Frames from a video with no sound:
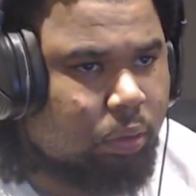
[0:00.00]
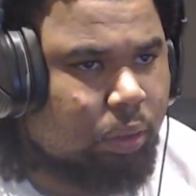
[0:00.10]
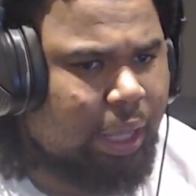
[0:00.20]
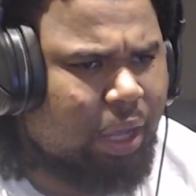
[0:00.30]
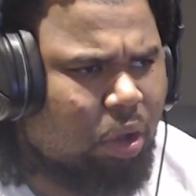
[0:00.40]

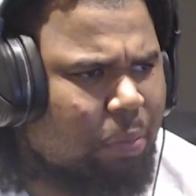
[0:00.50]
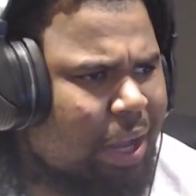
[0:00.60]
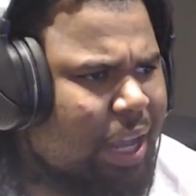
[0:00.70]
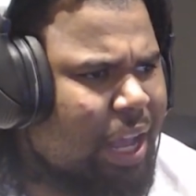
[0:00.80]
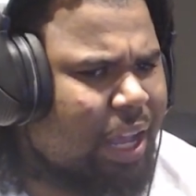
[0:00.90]
Lay, oh
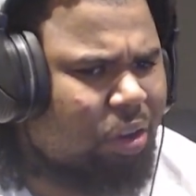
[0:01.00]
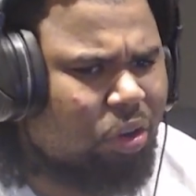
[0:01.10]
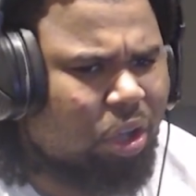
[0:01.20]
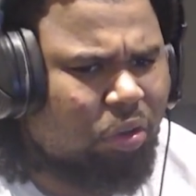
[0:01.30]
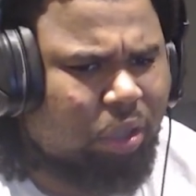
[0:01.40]
my God,
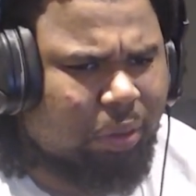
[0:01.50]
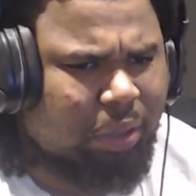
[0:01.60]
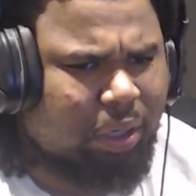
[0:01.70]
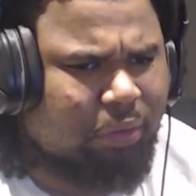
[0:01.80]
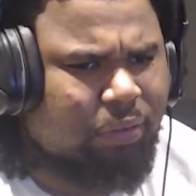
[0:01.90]
Okogie,
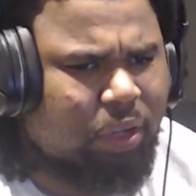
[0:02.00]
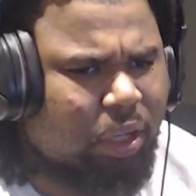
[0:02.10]
what the fuck?